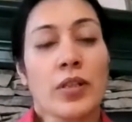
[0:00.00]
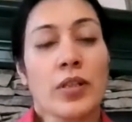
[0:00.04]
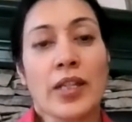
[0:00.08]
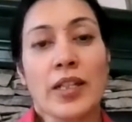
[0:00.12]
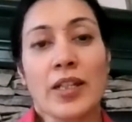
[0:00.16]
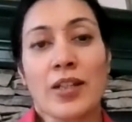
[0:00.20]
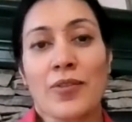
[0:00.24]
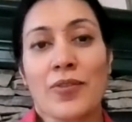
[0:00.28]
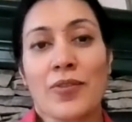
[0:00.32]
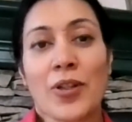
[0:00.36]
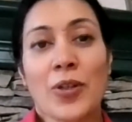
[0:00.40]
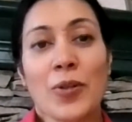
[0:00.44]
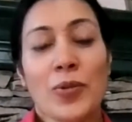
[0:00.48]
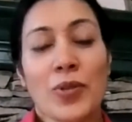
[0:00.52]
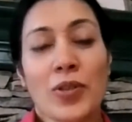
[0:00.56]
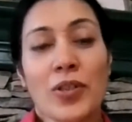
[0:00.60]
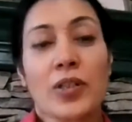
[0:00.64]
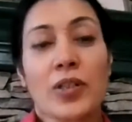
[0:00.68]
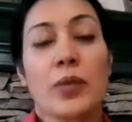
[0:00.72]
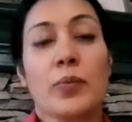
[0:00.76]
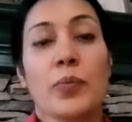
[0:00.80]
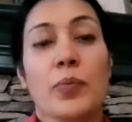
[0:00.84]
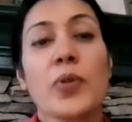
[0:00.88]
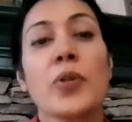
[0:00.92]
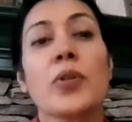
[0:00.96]
like a regular
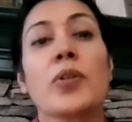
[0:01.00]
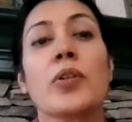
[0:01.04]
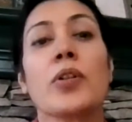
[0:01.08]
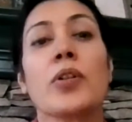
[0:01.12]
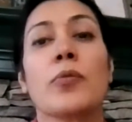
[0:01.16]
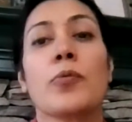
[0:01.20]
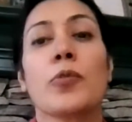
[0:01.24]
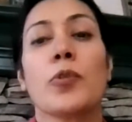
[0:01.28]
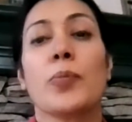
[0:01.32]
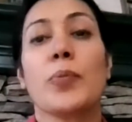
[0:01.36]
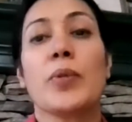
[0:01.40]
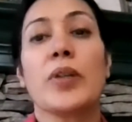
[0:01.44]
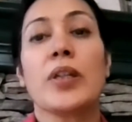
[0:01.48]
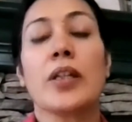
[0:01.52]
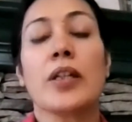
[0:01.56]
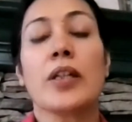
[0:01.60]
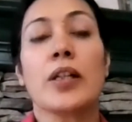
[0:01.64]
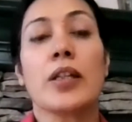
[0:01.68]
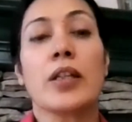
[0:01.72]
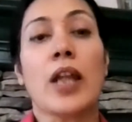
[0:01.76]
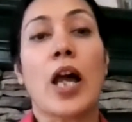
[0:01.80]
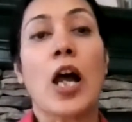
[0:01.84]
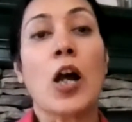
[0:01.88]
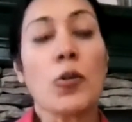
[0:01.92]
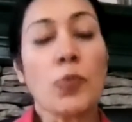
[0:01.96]
computer, would be
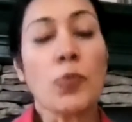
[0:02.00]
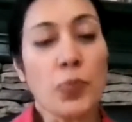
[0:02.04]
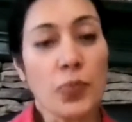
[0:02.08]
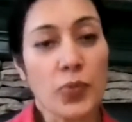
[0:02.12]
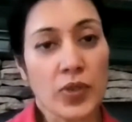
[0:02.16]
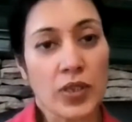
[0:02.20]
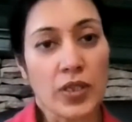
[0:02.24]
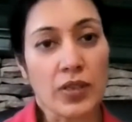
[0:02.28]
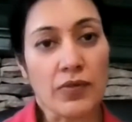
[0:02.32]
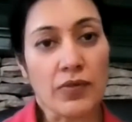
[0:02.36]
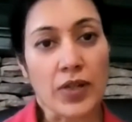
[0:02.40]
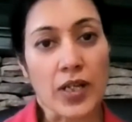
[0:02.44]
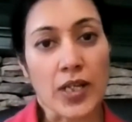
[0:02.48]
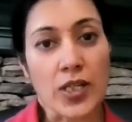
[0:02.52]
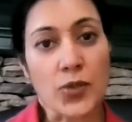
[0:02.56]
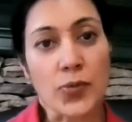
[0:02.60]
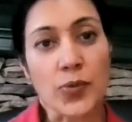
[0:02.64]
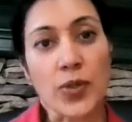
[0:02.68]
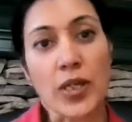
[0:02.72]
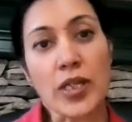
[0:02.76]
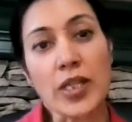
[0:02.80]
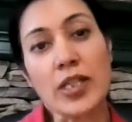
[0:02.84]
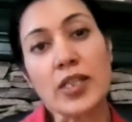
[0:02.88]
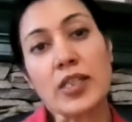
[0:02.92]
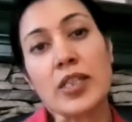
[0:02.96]
an output device,
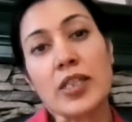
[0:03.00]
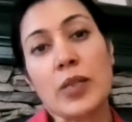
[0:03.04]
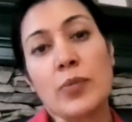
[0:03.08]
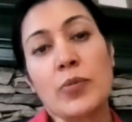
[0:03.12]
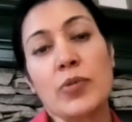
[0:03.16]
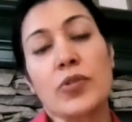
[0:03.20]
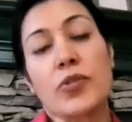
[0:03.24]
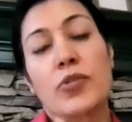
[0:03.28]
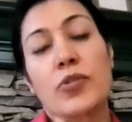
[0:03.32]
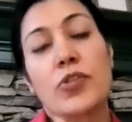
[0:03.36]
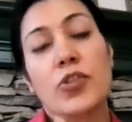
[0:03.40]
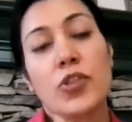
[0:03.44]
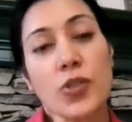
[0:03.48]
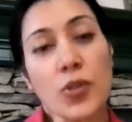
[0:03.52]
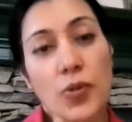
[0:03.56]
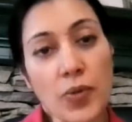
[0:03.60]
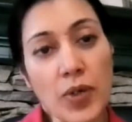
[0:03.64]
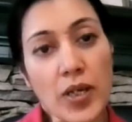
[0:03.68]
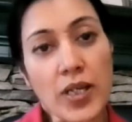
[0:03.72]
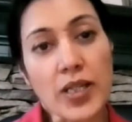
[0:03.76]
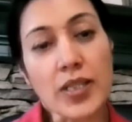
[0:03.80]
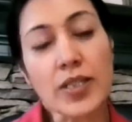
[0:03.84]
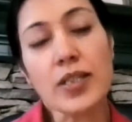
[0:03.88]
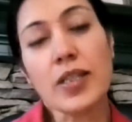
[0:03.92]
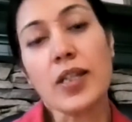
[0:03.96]
right? It's able to show
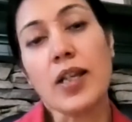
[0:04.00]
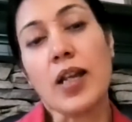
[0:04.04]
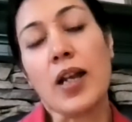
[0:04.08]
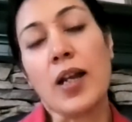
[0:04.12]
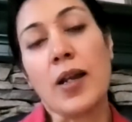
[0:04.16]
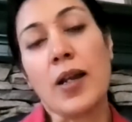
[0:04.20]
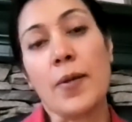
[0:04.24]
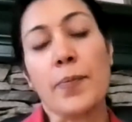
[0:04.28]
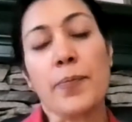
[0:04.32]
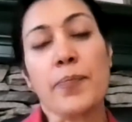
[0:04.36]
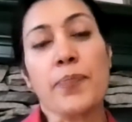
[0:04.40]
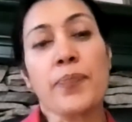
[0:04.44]
us